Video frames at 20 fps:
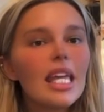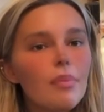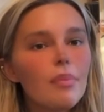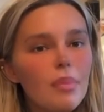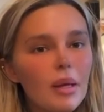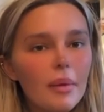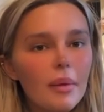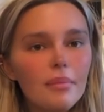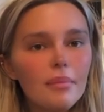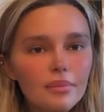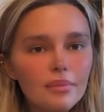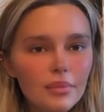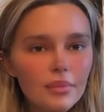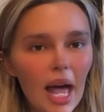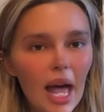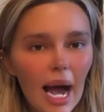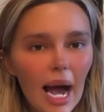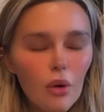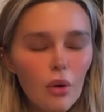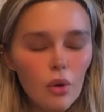keep it
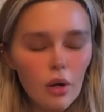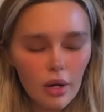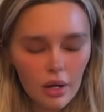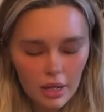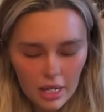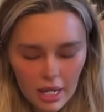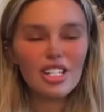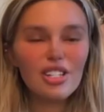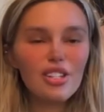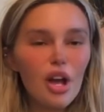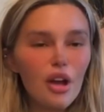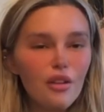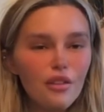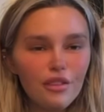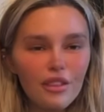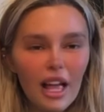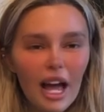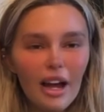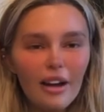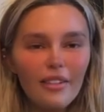out. It's so
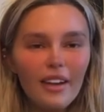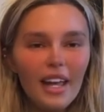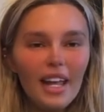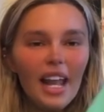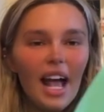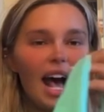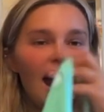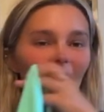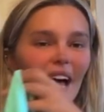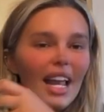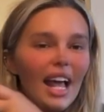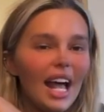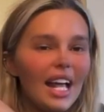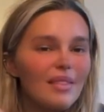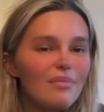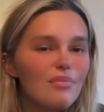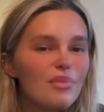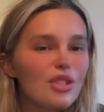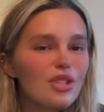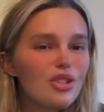flattering, and
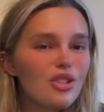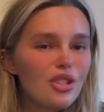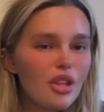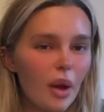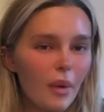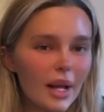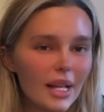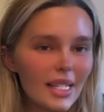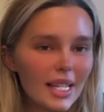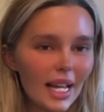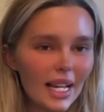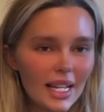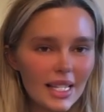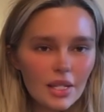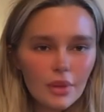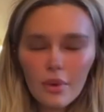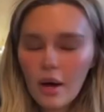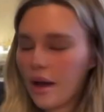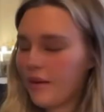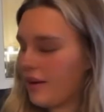I'm so
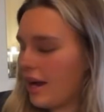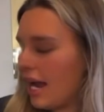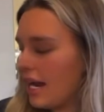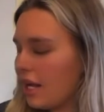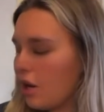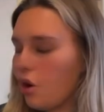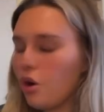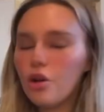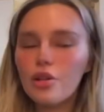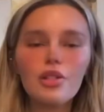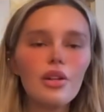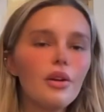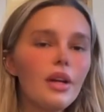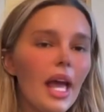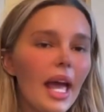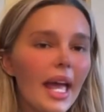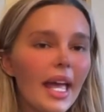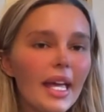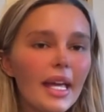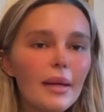excited to wear it. And it also
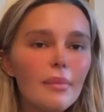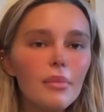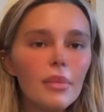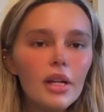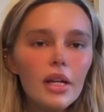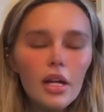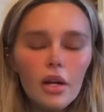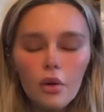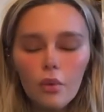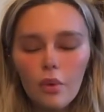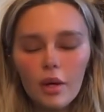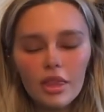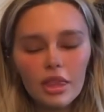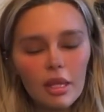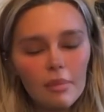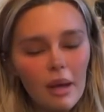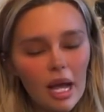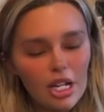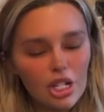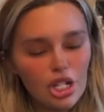came
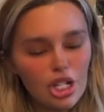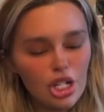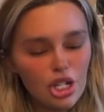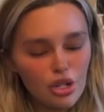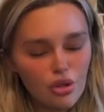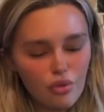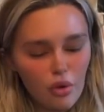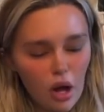with the matching